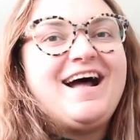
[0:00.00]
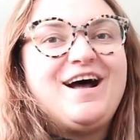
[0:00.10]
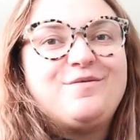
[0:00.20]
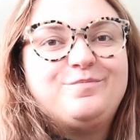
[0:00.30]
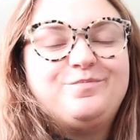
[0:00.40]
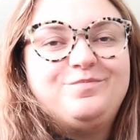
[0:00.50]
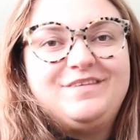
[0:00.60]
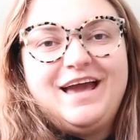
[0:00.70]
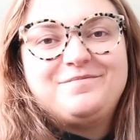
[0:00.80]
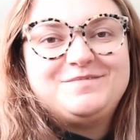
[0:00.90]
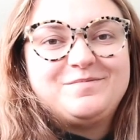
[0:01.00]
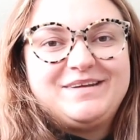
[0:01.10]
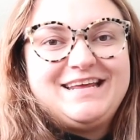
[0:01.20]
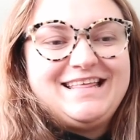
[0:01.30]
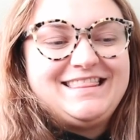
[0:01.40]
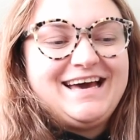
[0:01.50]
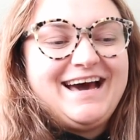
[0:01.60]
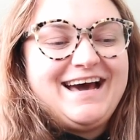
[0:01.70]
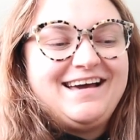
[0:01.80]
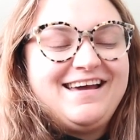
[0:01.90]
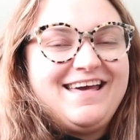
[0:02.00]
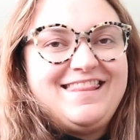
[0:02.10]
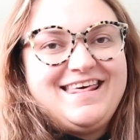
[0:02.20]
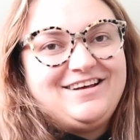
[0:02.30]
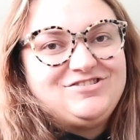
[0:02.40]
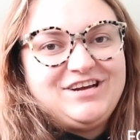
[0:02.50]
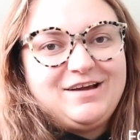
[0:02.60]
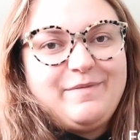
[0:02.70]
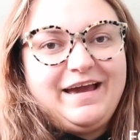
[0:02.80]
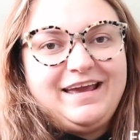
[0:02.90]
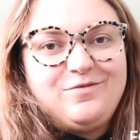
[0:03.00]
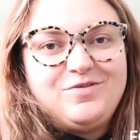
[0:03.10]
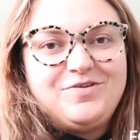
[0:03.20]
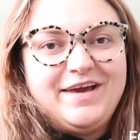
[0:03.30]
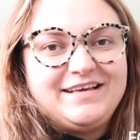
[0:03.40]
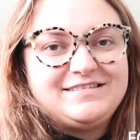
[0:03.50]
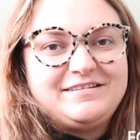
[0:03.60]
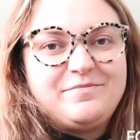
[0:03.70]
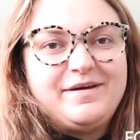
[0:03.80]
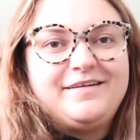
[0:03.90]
um, yeah, so I'm gonna eat that and then I'll check back in with you guys in a bit.